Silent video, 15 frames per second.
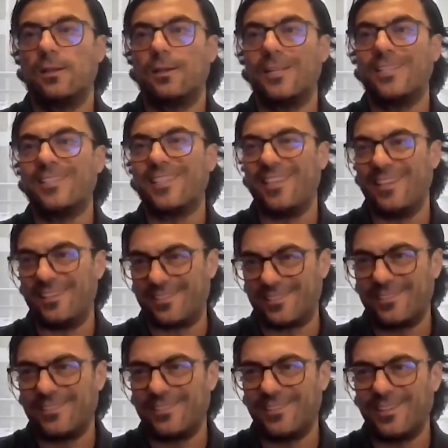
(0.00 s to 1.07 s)
riskier.
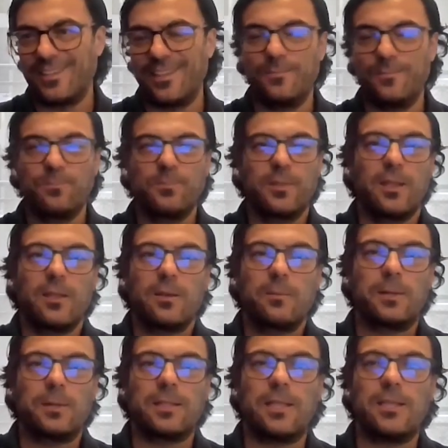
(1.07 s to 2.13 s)
Okay,
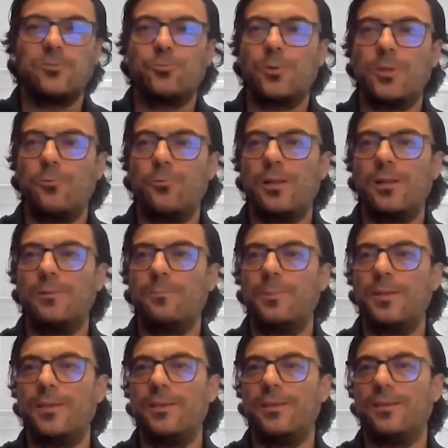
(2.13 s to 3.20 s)
but as we will
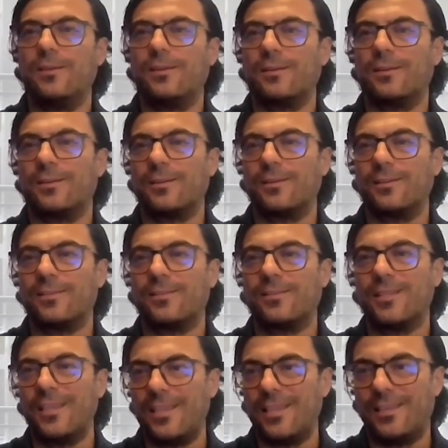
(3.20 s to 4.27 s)
be
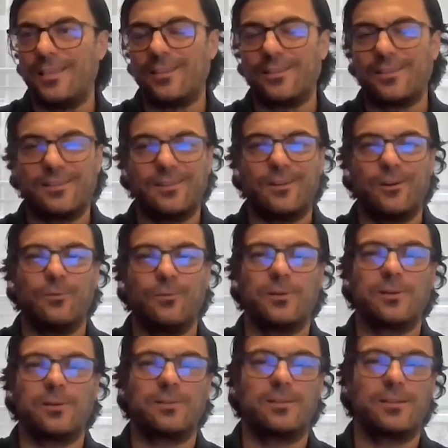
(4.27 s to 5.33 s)
seeing
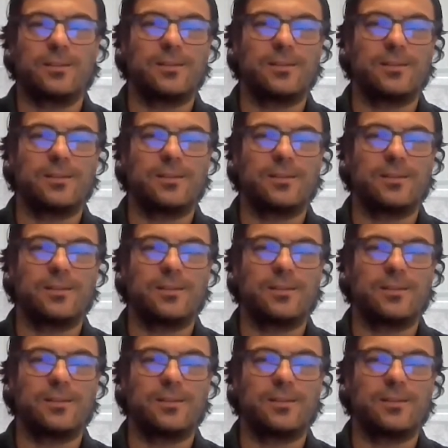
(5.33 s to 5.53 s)
over